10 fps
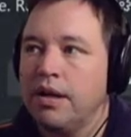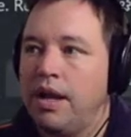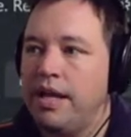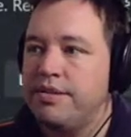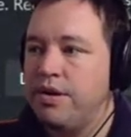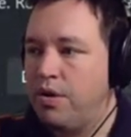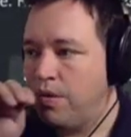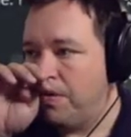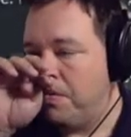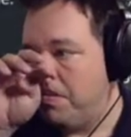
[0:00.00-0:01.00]
And
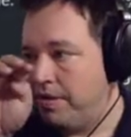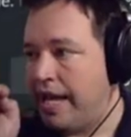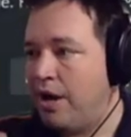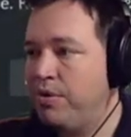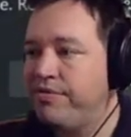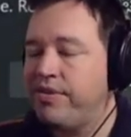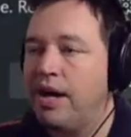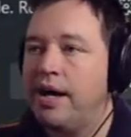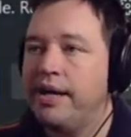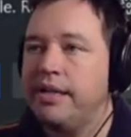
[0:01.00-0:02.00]
so now we've
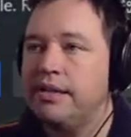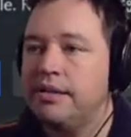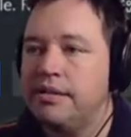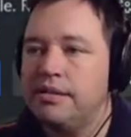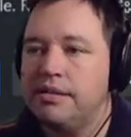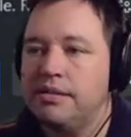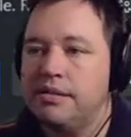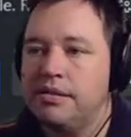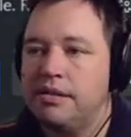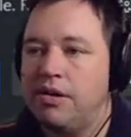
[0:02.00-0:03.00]
got
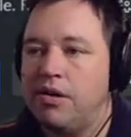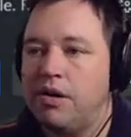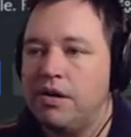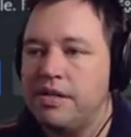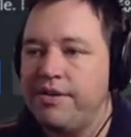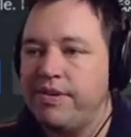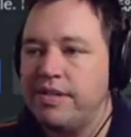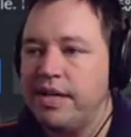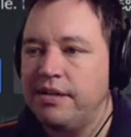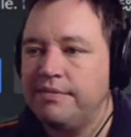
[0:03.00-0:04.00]
our dev
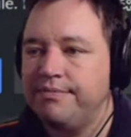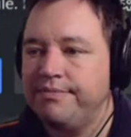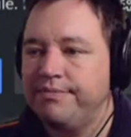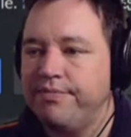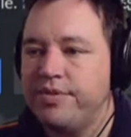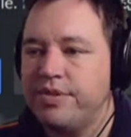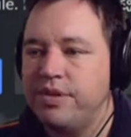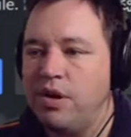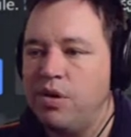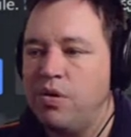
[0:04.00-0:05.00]
container.
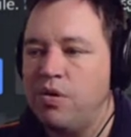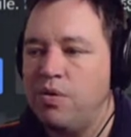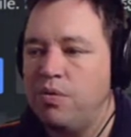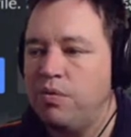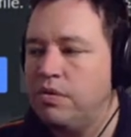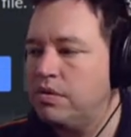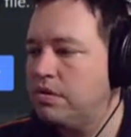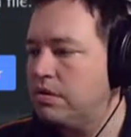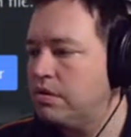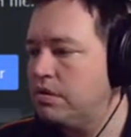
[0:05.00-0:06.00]
So
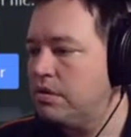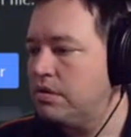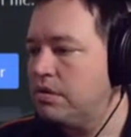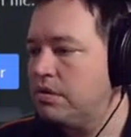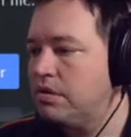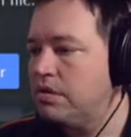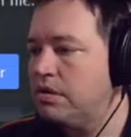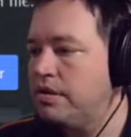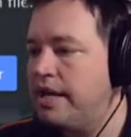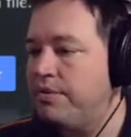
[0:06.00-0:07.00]

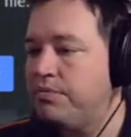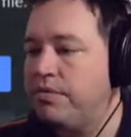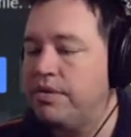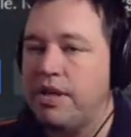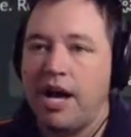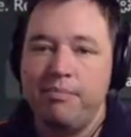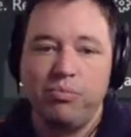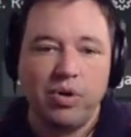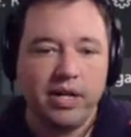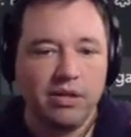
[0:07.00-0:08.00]
now I'm
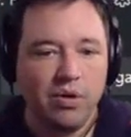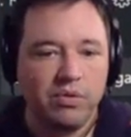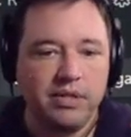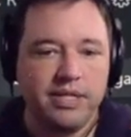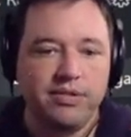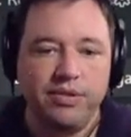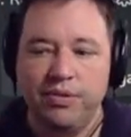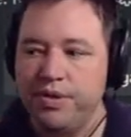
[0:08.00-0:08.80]
running locally, so you'll